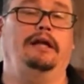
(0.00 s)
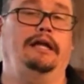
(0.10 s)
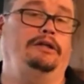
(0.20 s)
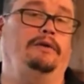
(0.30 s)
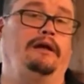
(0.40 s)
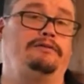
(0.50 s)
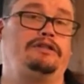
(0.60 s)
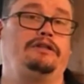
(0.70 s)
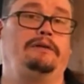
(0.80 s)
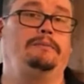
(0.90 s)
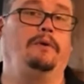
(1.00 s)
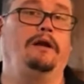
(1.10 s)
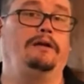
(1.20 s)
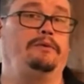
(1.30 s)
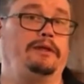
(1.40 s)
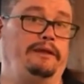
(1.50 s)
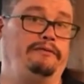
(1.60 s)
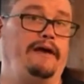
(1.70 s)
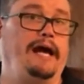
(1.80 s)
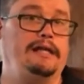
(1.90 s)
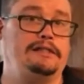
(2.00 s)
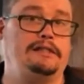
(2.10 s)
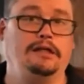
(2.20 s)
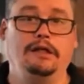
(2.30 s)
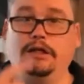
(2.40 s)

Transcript: and you have syrup water really fast.